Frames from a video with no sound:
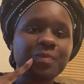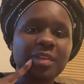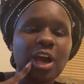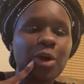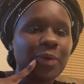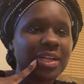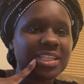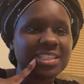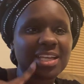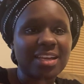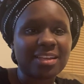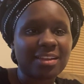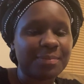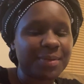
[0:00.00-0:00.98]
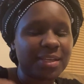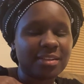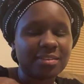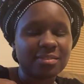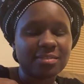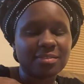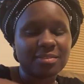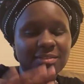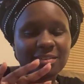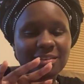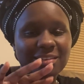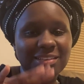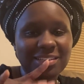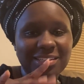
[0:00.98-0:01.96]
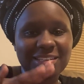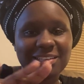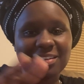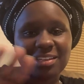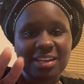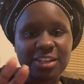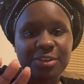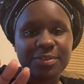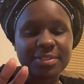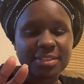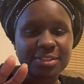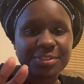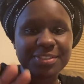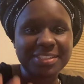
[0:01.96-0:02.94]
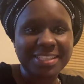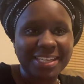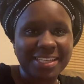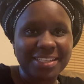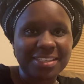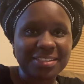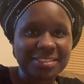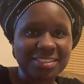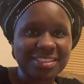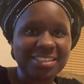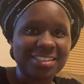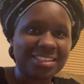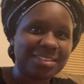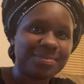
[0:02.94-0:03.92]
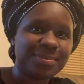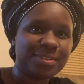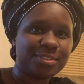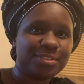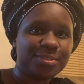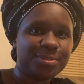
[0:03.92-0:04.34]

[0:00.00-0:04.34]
Oh, wait a sec. I know it's a little delayed. Put a